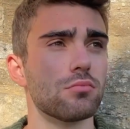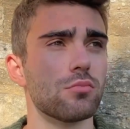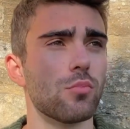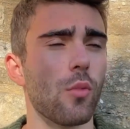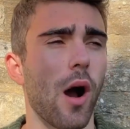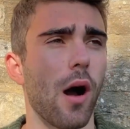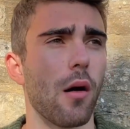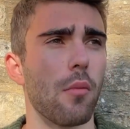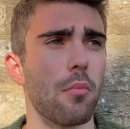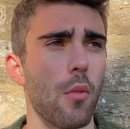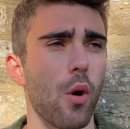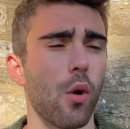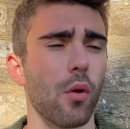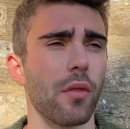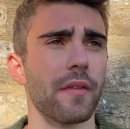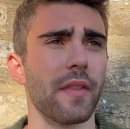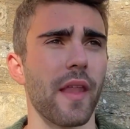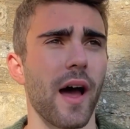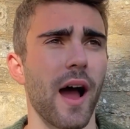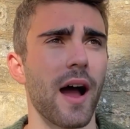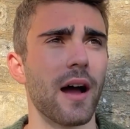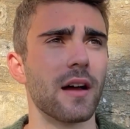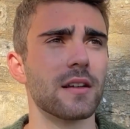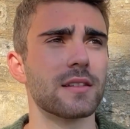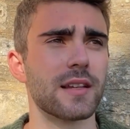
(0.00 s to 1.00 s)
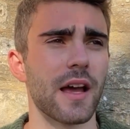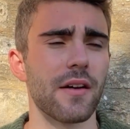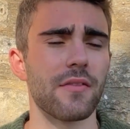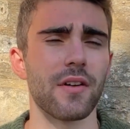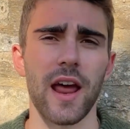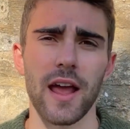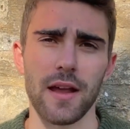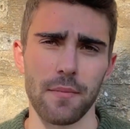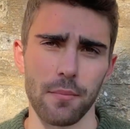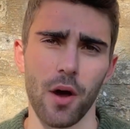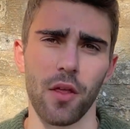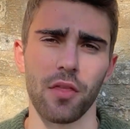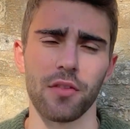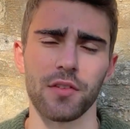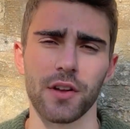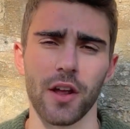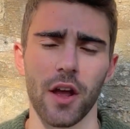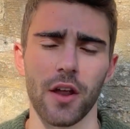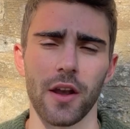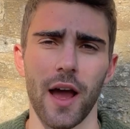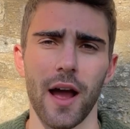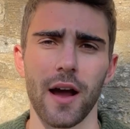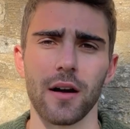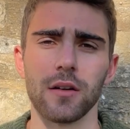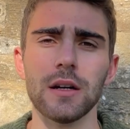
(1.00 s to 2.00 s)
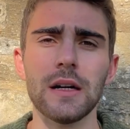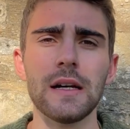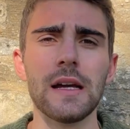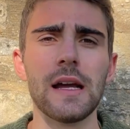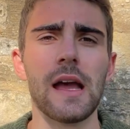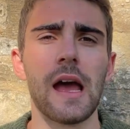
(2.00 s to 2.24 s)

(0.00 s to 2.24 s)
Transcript: well, more than that, seven, eight months ago now,